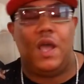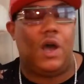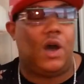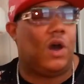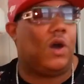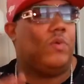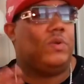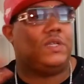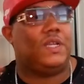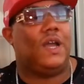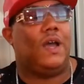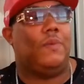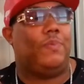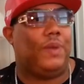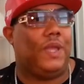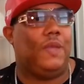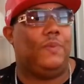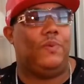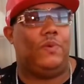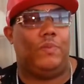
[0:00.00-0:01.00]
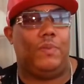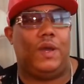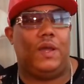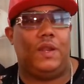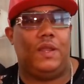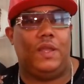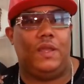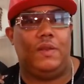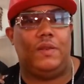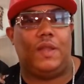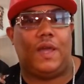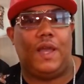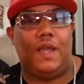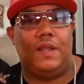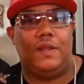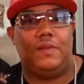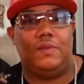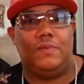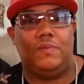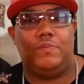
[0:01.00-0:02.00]
always got people, man,
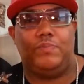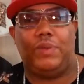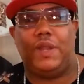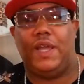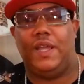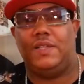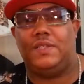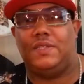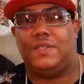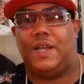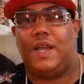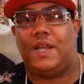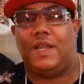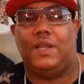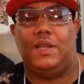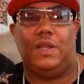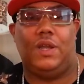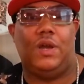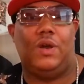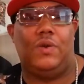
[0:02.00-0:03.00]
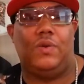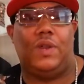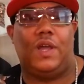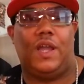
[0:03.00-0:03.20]
like, places I can go.